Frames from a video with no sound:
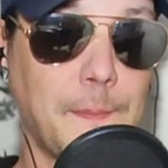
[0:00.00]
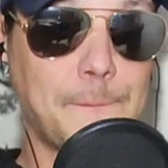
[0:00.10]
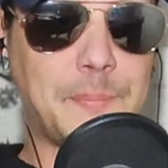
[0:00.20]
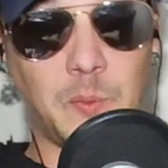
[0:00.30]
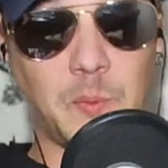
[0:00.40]

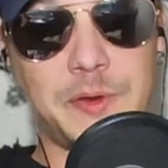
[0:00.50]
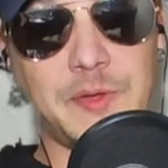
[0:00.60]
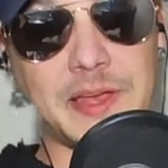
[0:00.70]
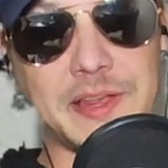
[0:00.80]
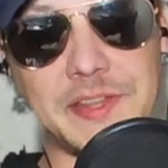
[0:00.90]
But what do you
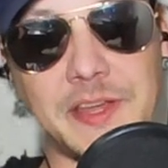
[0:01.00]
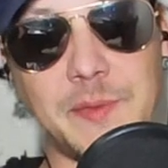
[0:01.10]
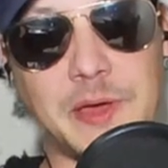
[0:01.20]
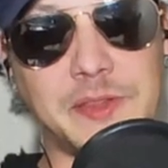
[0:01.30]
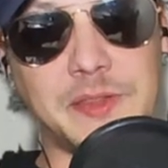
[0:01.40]
guys think
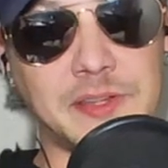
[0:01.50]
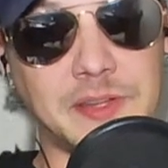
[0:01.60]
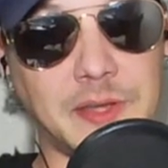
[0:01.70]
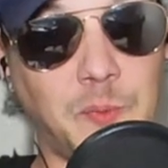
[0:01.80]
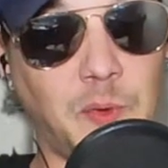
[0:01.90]
about this?
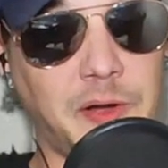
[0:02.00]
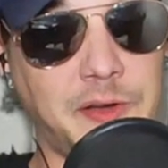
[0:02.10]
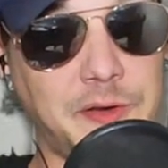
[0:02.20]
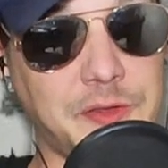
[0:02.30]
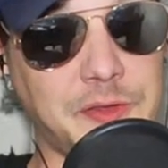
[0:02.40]
I wanted
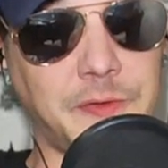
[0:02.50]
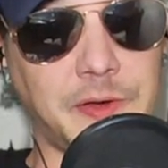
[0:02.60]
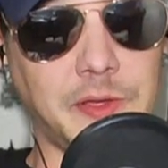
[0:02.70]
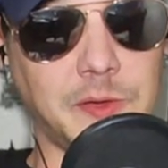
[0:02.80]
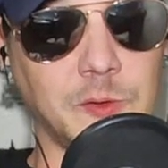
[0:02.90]
to do this
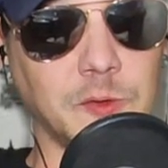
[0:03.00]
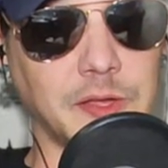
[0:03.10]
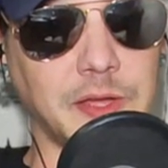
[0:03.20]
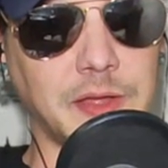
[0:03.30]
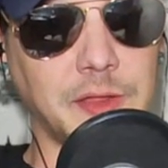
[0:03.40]
video
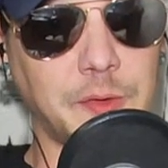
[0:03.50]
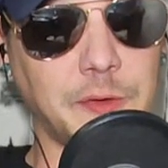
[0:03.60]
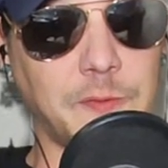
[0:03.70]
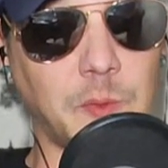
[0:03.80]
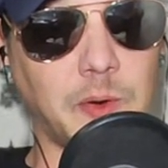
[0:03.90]
like 3 or
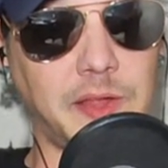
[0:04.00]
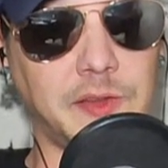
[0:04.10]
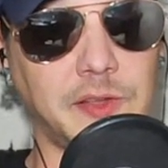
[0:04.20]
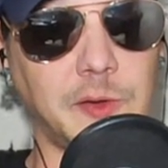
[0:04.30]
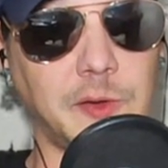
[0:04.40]
4 days
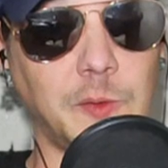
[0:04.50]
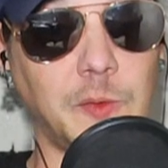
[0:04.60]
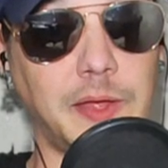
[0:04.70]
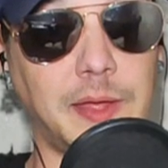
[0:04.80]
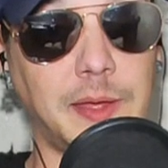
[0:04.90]
ago,
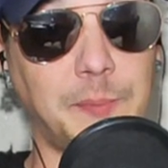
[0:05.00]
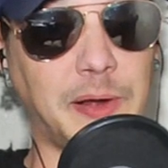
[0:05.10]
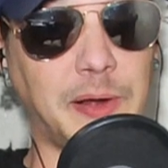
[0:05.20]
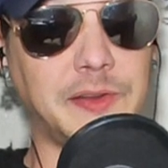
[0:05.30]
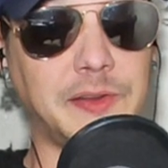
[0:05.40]

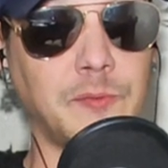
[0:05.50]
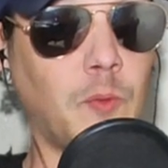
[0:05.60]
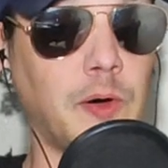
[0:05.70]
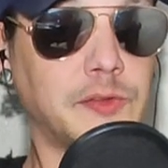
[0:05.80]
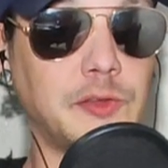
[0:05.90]
but I didn't
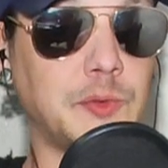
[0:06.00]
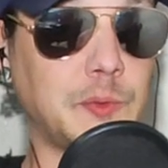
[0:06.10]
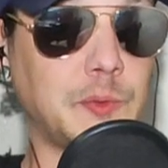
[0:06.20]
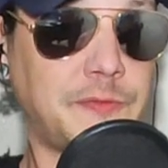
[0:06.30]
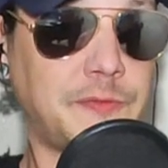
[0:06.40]
want to
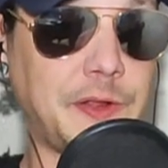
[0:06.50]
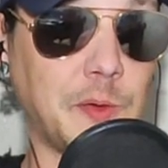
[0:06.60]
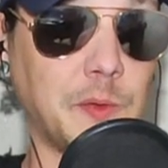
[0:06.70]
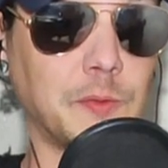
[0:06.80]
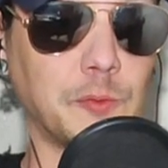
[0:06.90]
do a
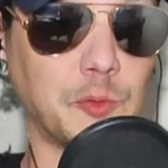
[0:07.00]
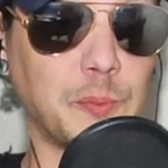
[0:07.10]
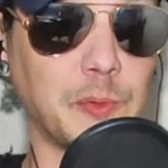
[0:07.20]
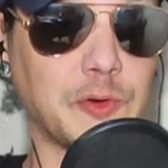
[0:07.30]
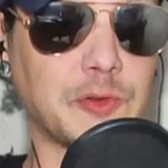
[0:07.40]
video on
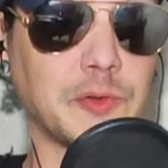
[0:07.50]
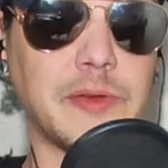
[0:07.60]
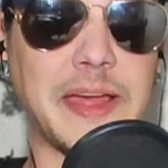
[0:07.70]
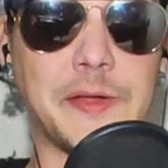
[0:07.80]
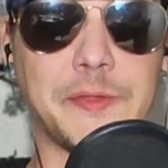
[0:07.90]
rumors. So
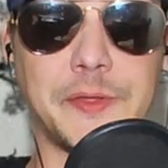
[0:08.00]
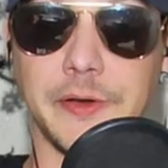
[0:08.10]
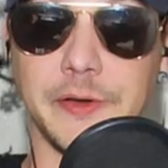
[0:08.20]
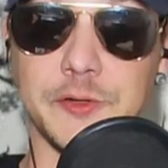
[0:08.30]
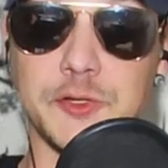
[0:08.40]
now that
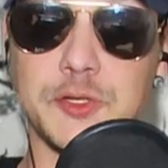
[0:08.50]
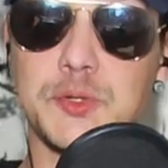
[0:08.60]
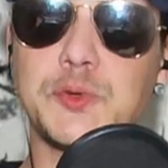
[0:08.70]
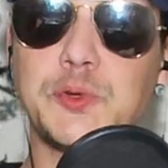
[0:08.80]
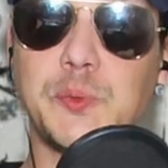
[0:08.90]
it is
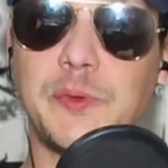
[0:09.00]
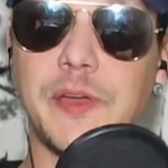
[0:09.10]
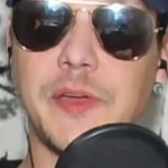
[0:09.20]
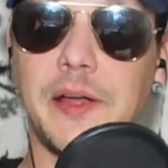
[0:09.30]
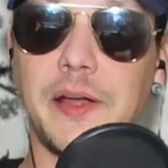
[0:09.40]
true, we've
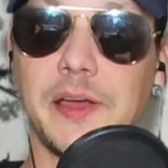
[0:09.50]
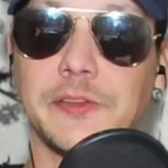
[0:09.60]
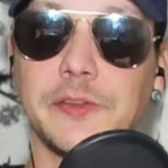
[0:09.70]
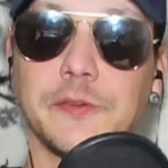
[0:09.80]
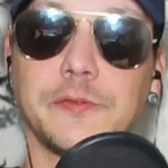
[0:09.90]
got it out
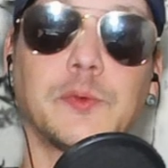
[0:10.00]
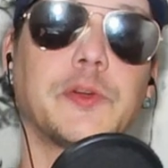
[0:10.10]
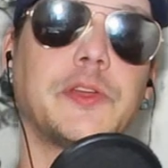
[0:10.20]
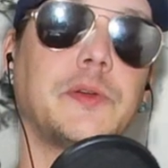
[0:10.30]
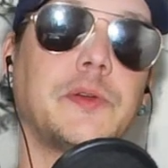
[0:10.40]
there for
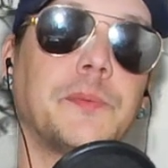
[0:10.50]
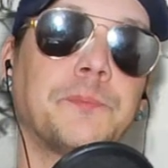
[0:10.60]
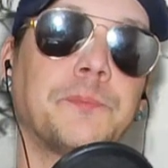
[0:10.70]
you.